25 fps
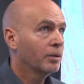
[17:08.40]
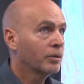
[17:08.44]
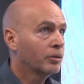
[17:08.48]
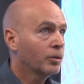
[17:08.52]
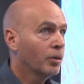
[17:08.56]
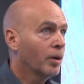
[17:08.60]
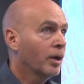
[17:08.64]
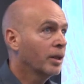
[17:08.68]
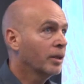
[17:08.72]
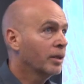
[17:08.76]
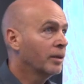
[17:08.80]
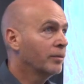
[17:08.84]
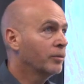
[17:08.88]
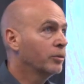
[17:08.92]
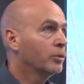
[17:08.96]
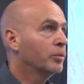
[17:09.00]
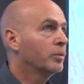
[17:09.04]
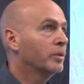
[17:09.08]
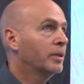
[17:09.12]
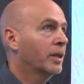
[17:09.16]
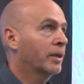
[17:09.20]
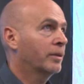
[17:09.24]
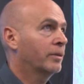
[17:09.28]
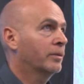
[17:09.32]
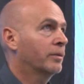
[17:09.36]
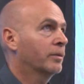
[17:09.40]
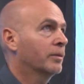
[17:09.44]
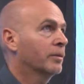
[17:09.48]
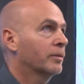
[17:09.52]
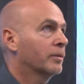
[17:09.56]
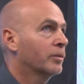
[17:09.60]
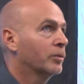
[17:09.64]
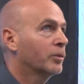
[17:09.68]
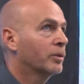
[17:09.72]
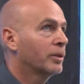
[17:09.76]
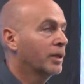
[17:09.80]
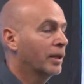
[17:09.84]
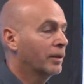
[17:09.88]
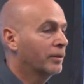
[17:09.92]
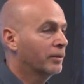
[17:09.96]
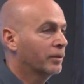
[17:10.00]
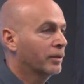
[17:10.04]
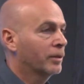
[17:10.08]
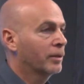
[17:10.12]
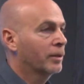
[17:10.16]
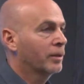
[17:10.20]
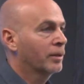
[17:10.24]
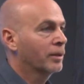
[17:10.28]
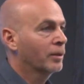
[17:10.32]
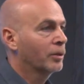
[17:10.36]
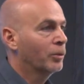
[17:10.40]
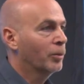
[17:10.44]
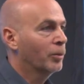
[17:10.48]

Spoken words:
So I'll leave you with that